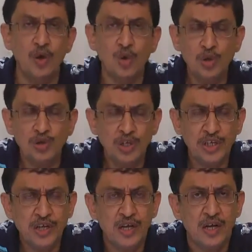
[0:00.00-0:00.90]
Rule 3
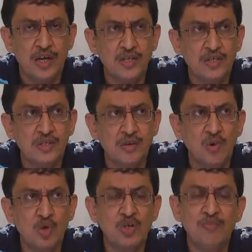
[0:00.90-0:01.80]
is the
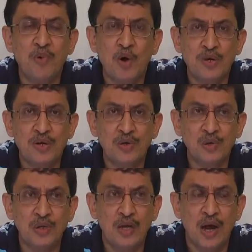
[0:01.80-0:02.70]
most important
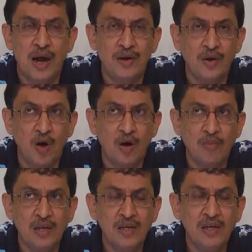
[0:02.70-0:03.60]
rule, and
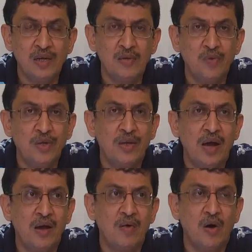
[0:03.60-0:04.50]
normally we
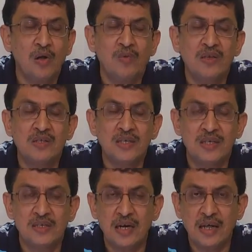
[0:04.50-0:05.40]
have always
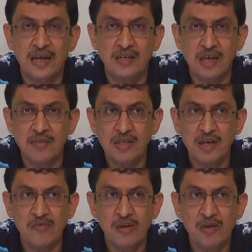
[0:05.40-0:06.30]
said that examiner
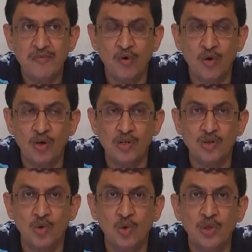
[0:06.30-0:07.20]
will be focused
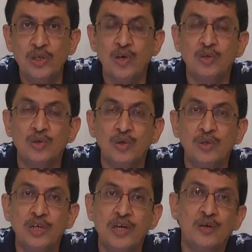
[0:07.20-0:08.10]
only on rule
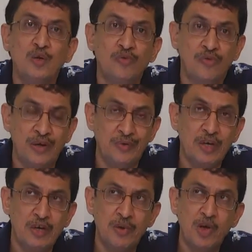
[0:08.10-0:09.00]
3 and rule 5
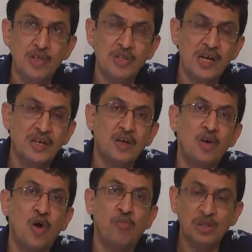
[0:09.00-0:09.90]
because they are the
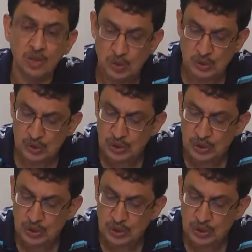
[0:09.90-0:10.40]
common rules.